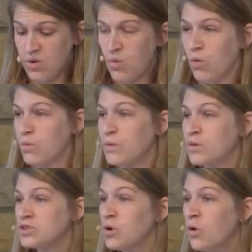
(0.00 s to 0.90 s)
or when
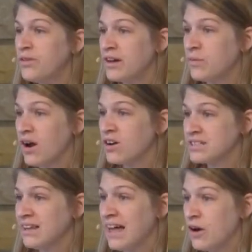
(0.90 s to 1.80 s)
we're told that we
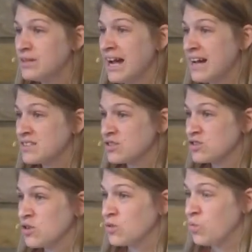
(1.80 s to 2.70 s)
aren't allowed to ask
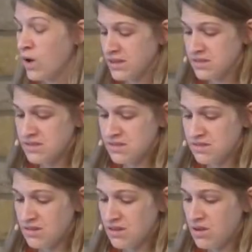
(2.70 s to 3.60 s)
certain
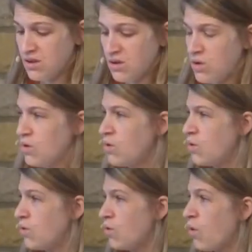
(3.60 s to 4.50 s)
ones,
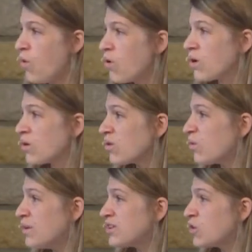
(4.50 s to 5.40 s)
or
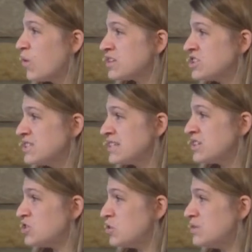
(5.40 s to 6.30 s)
when the questions
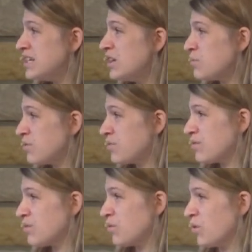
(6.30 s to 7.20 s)
get too deep
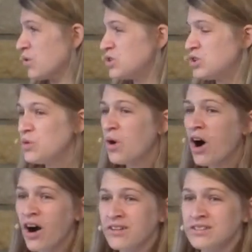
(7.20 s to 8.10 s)
or too
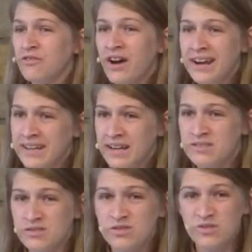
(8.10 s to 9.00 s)
hard to find
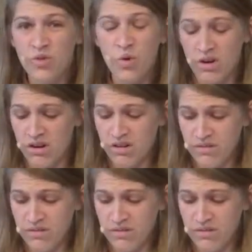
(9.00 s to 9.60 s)
answers for.